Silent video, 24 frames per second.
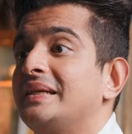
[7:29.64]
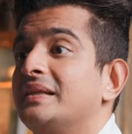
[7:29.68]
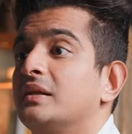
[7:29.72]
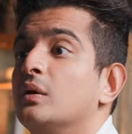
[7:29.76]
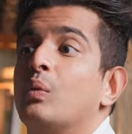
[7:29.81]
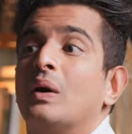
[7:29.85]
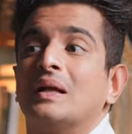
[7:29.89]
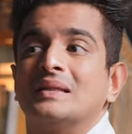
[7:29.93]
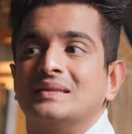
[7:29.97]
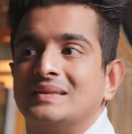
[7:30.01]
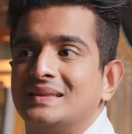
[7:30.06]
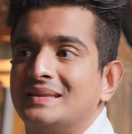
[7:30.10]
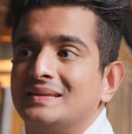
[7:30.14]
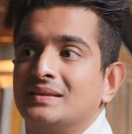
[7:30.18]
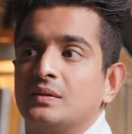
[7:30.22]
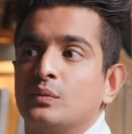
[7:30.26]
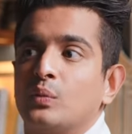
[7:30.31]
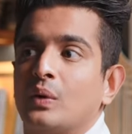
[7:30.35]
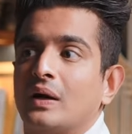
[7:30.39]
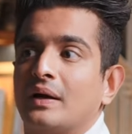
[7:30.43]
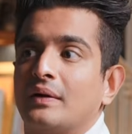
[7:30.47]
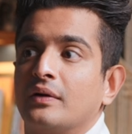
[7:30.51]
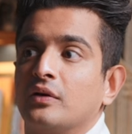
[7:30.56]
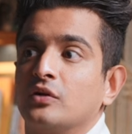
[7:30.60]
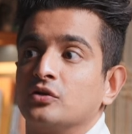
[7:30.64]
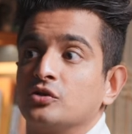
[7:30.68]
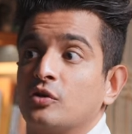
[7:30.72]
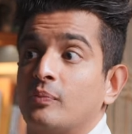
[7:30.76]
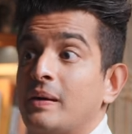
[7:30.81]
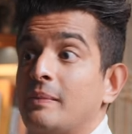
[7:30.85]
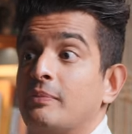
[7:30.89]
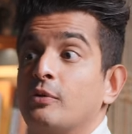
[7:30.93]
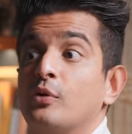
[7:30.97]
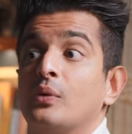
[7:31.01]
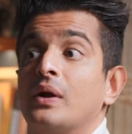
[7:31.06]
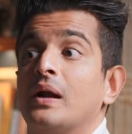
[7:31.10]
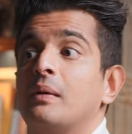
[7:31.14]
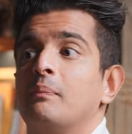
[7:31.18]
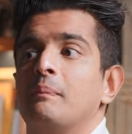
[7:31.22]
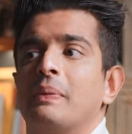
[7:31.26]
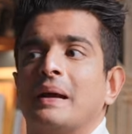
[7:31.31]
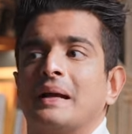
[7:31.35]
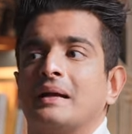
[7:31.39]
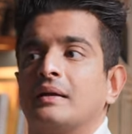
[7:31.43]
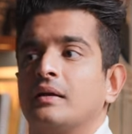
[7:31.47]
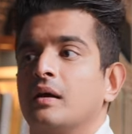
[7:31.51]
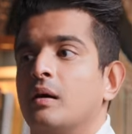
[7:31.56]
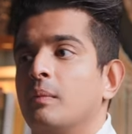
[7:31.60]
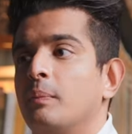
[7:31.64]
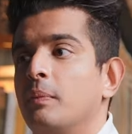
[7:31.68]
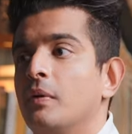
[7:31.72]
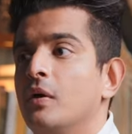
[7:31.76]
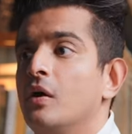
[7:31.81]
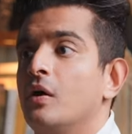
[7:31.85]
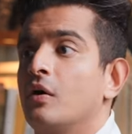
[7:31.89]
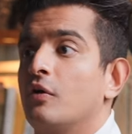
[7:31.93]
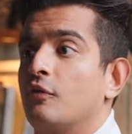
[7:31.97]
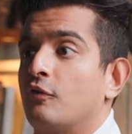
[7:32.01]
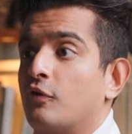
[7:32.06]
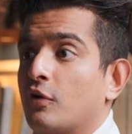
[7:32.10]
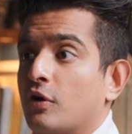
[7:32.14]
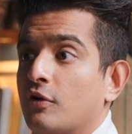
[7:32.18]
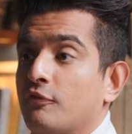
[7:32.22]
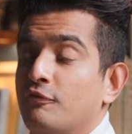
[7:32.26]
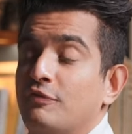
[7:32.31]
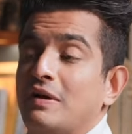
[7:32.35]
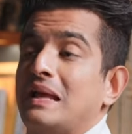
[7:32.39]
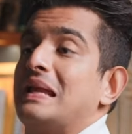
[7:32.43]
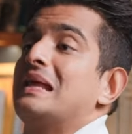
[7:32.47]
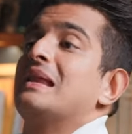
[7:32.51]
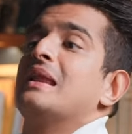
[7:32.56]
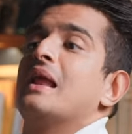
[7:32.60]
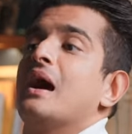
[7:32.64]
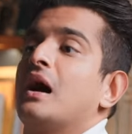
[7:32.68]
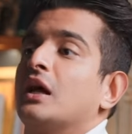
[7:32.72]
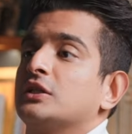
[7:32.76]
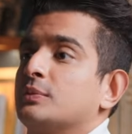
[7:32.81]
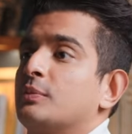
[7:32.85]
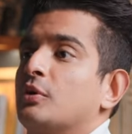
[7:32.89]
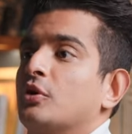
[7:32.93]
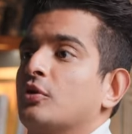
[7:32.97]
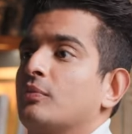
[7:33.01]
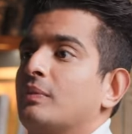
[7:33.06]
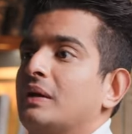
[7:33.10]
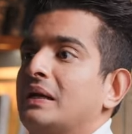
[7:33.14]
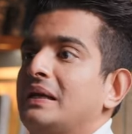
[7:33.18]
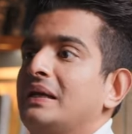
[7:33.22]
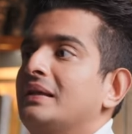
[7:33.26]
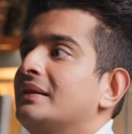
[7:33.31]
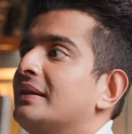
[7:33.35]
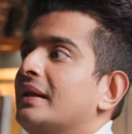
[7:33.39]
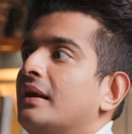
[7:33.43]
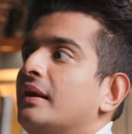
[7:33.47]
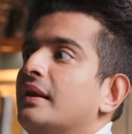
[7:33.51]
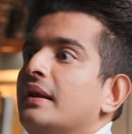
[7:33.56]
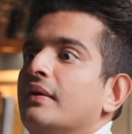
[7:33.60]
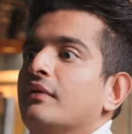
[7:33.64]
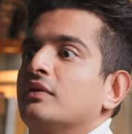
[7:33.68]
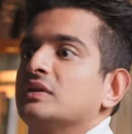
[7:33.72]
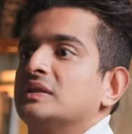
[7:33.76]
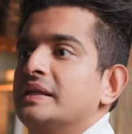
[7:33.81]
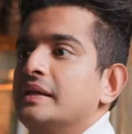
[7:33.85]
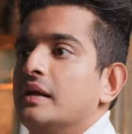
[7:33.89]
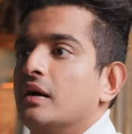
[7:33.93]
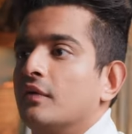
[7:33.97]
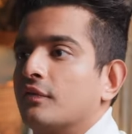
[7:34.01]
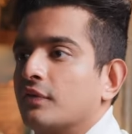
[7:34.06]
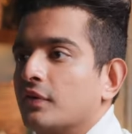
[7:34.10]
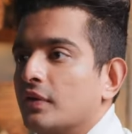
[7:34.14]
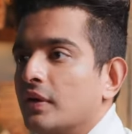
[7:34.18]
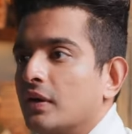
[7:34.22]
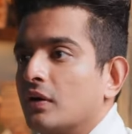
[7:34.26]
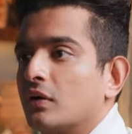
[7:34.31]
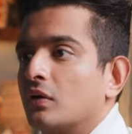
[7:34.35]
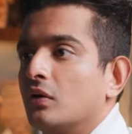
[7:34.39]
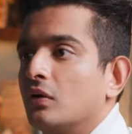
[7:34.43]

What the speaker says: either one season wonders or people who get picked up for a very large amount of money and then are never seen after that.